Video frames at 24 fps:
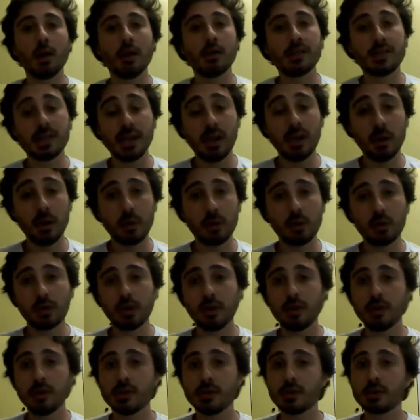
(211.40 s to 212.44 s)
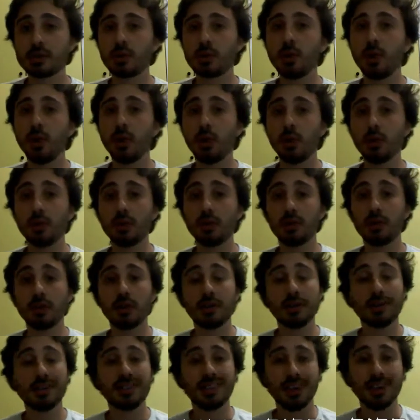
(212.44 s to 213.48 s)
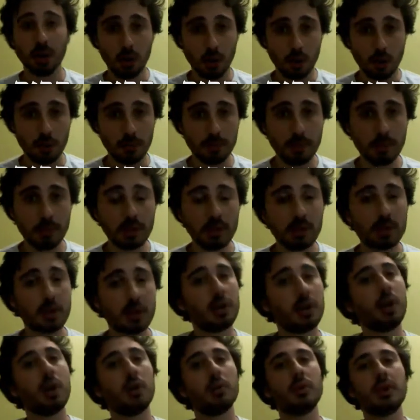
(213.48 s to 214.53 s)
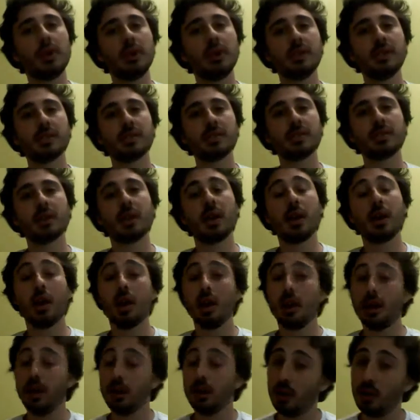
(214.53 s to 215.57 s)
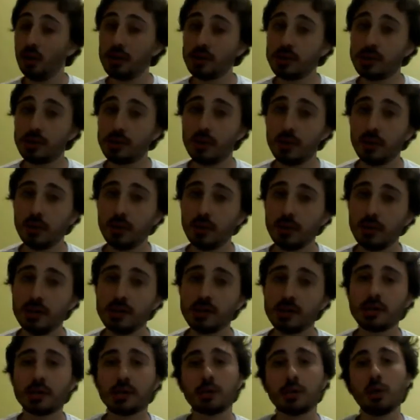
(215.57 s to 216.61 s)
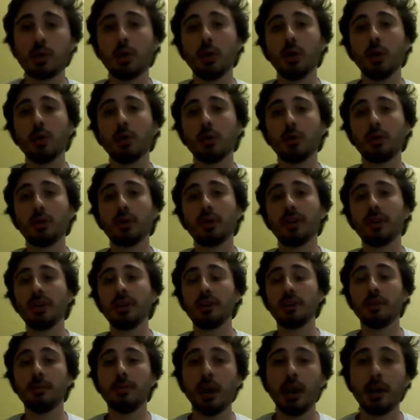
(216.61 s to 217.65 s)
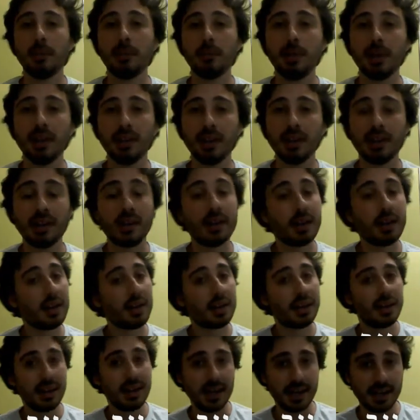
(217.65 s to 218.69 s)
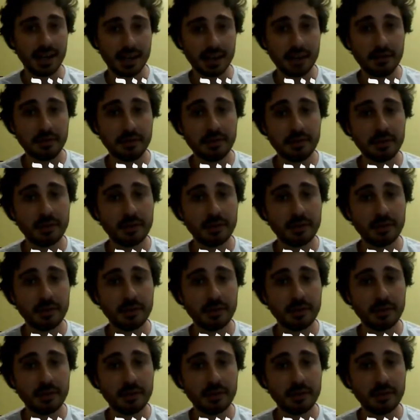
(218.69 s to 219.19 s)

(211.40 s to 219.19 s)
South is called Darom nowadays, and also is called in the Bible Negev,